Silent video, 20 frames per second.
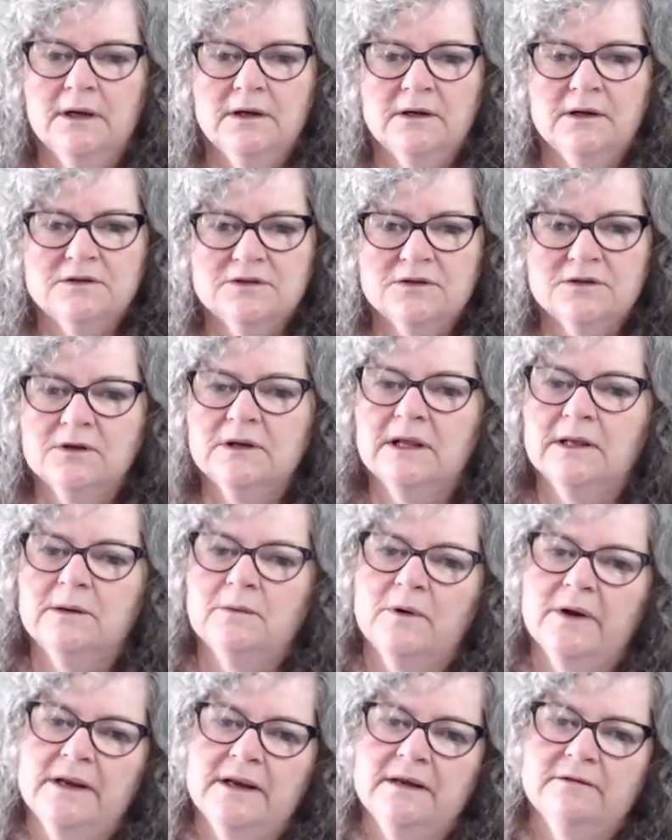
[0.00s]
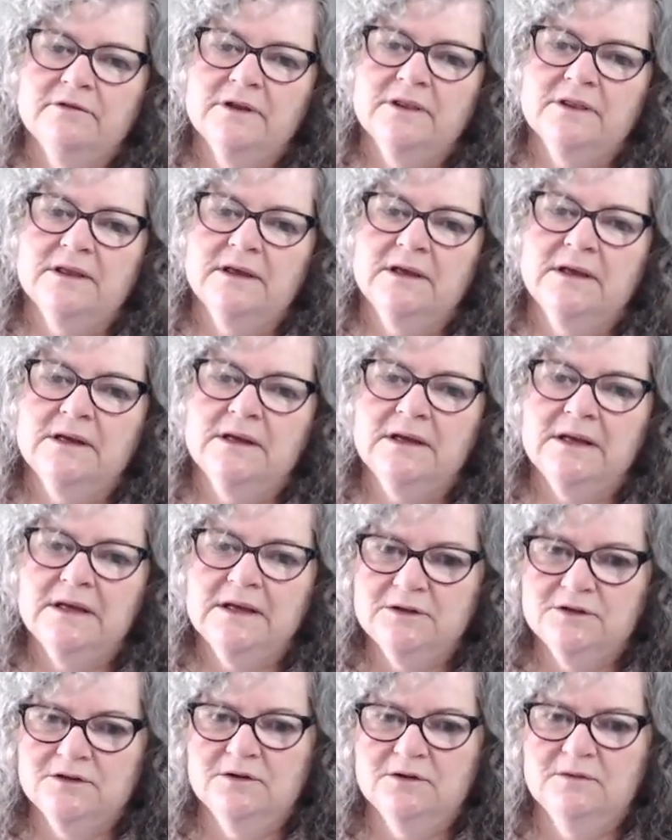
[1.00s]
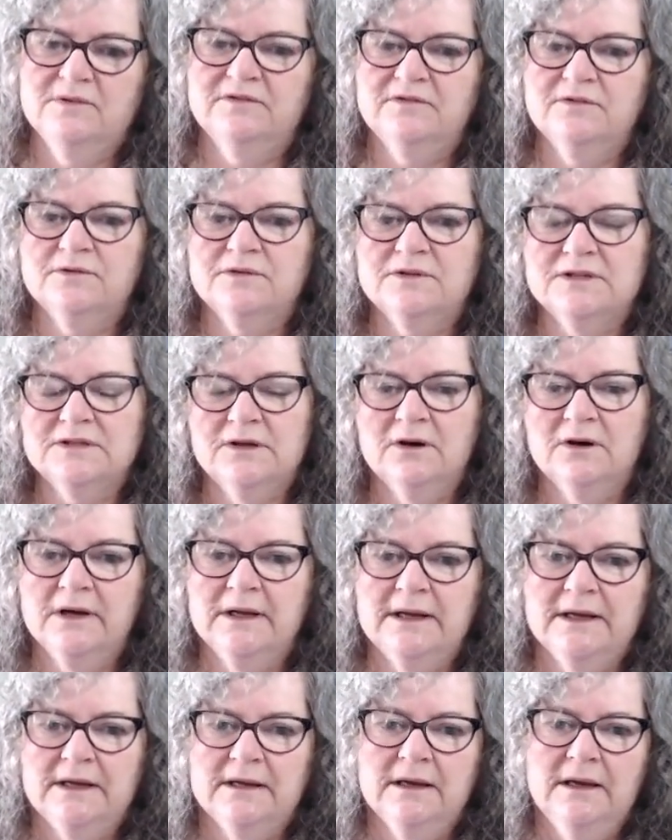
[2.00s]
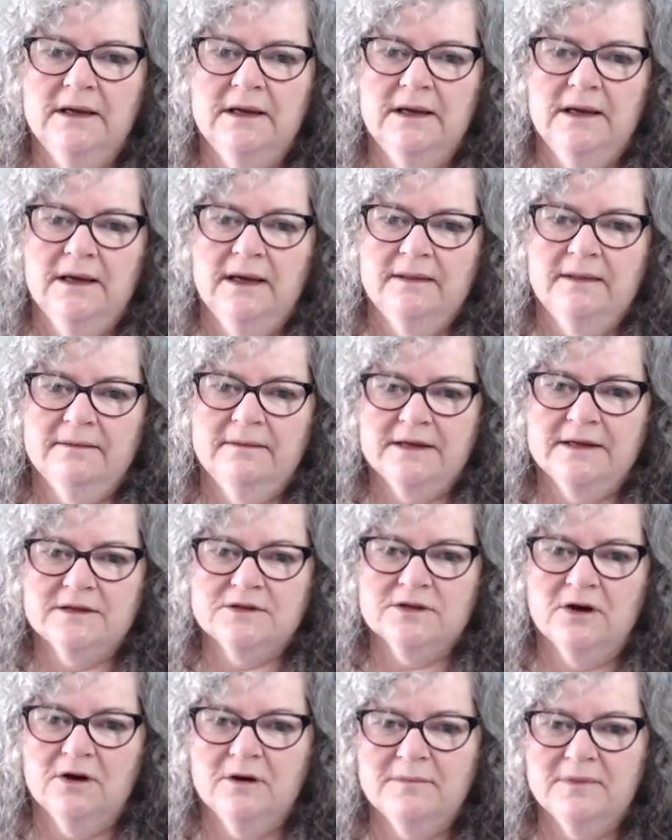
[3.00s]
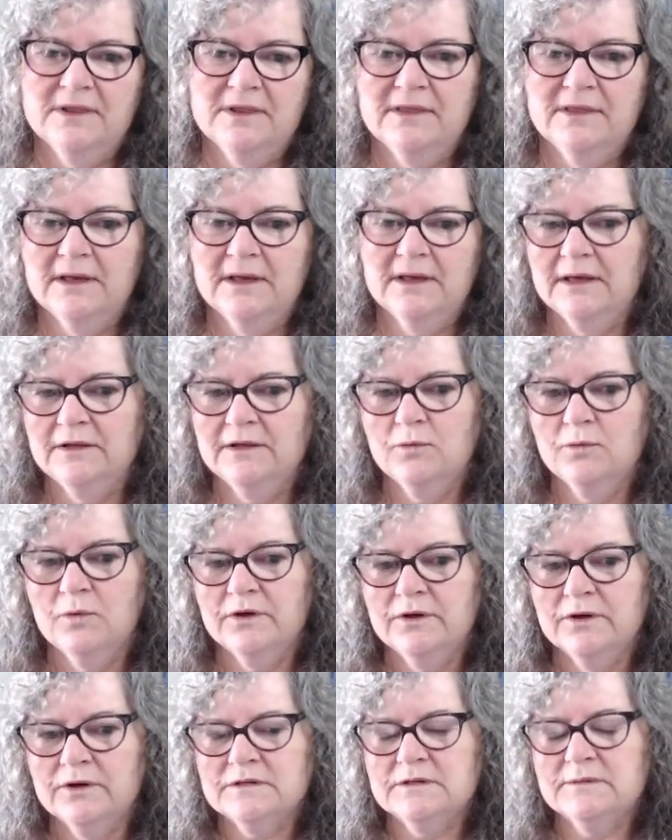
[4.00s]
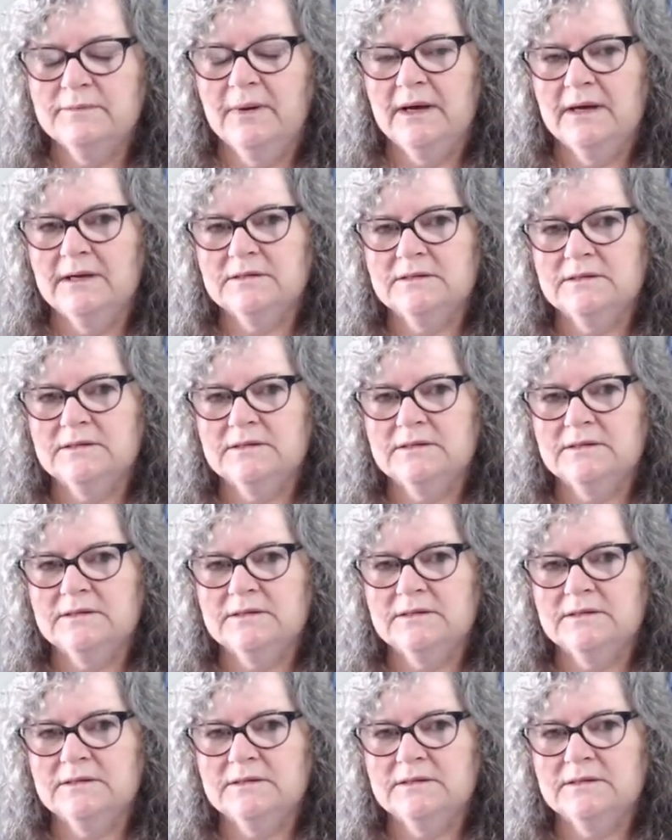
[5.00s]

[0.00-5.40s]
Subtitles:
Certainly read everything you need to before signing and that type of thing in your workspace.